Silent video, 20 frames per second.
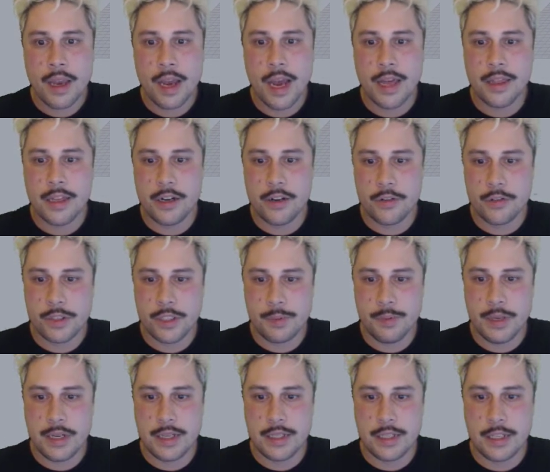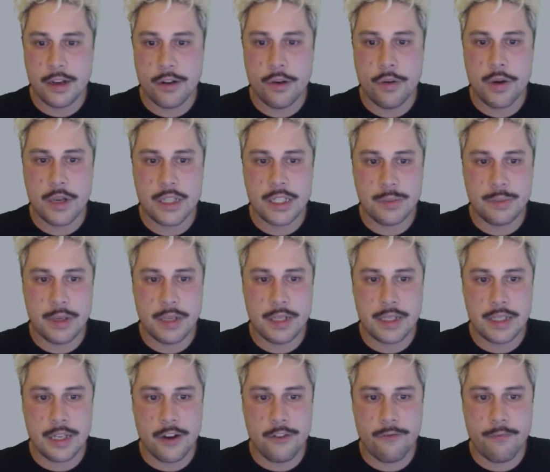and then it'll always spit
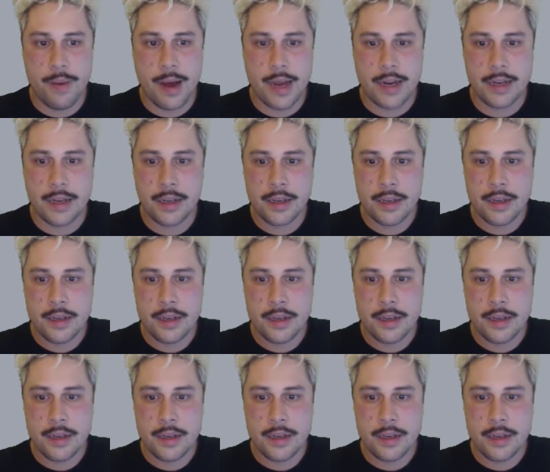itself back,